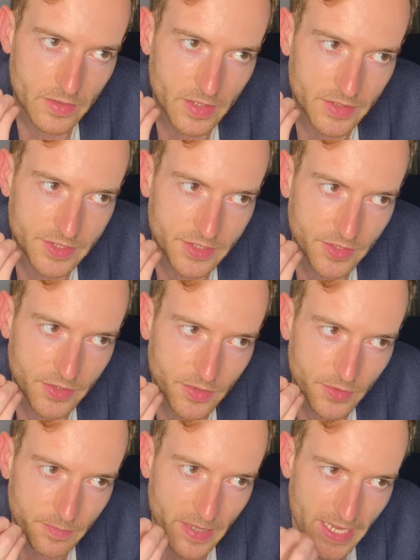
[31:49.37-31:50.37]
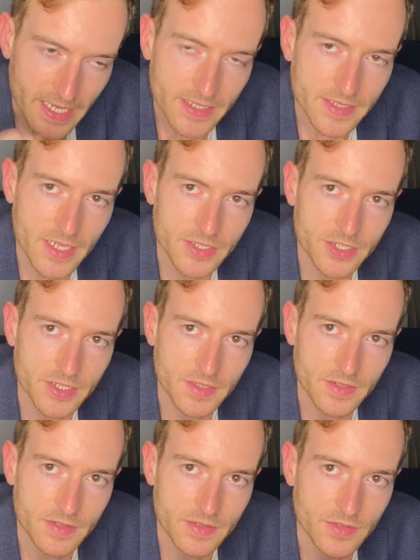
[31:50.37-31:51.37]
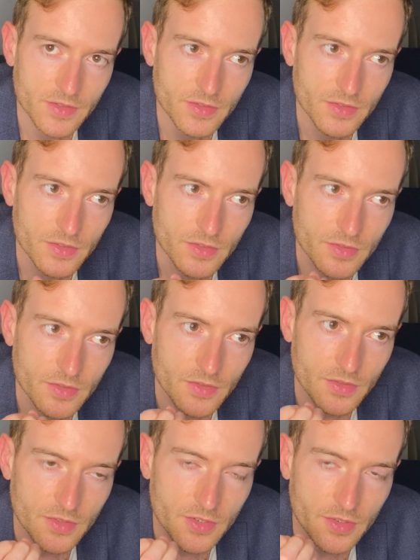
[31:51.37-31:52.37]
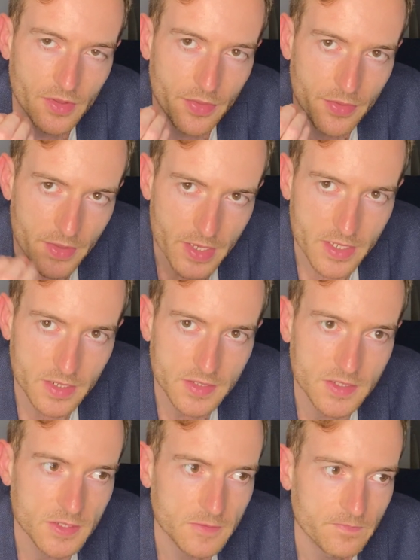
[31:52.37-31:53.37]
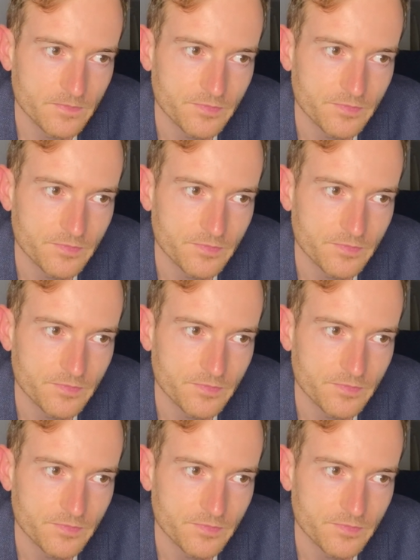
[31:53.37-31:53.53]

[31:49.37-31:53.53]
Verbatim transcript: And so pay attention to the things